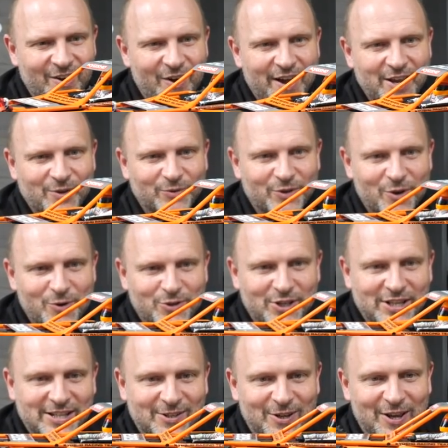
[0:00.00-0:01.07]
eye, you'll
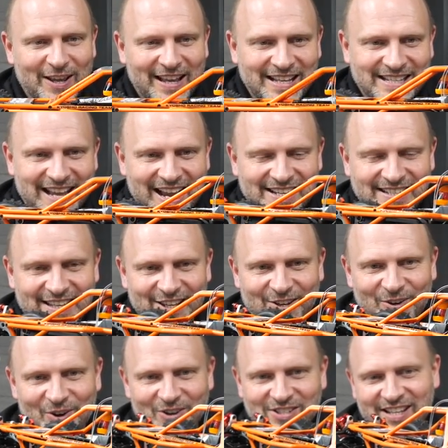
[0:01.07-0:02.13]
notice that it's actually
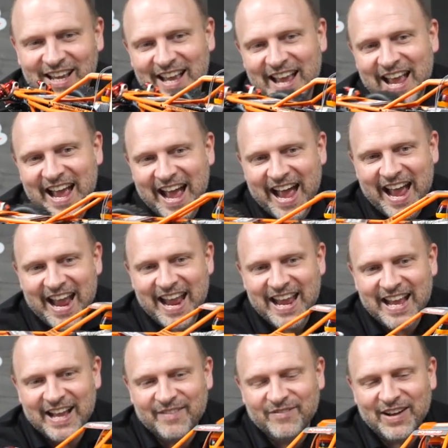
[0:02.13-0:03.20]
got
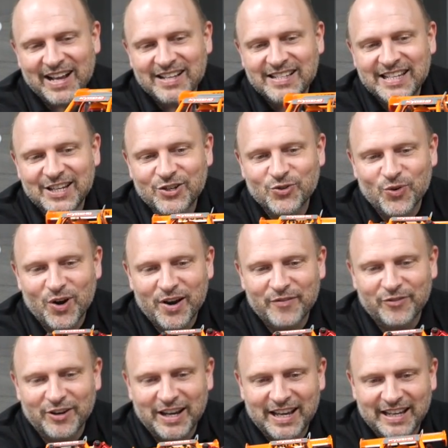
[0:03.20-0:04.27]
a Avanti
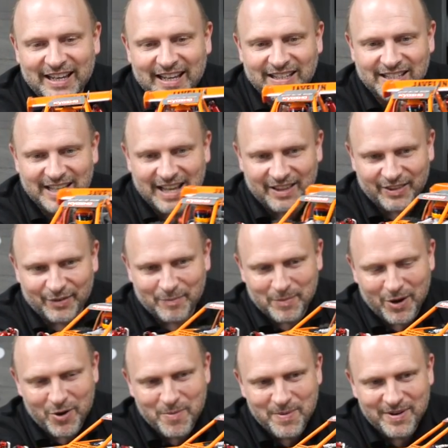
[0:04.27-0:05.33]
driver in it at the
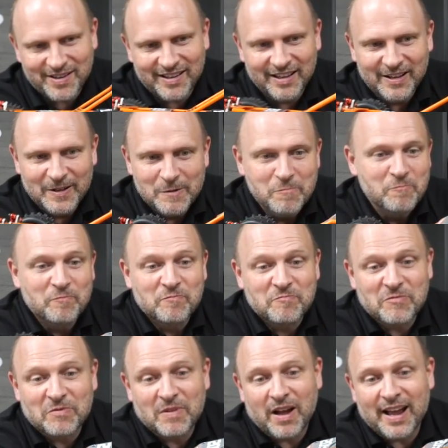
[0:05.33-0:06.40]
moment.
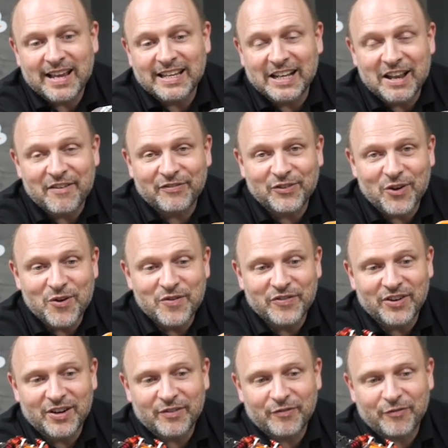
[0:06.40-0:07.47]
I had it left
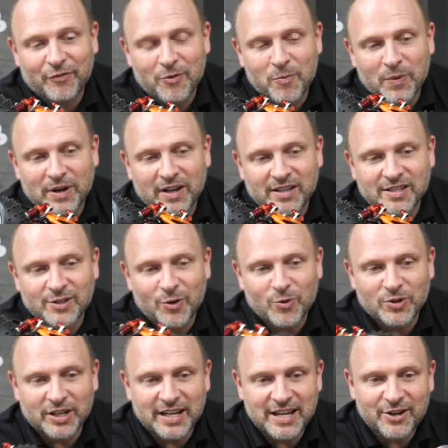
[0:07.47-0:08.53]
over from when I
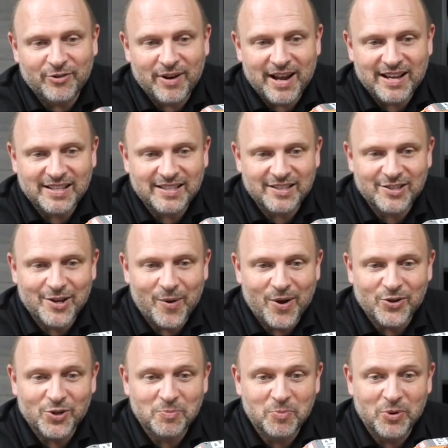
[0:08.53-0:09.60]
sold an Egress, so
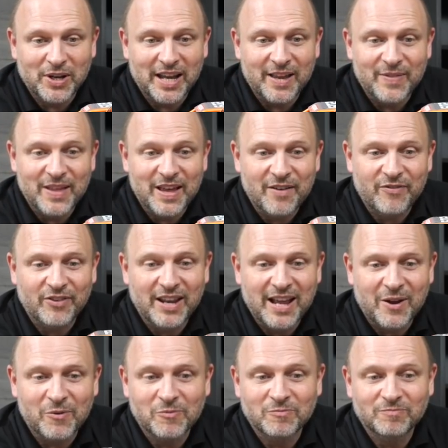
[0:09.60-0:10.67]
I just put it in there for
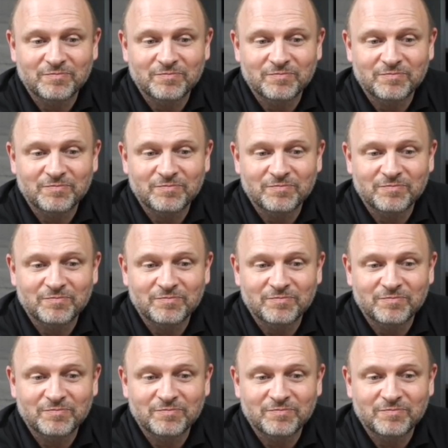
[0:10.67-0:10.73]
now.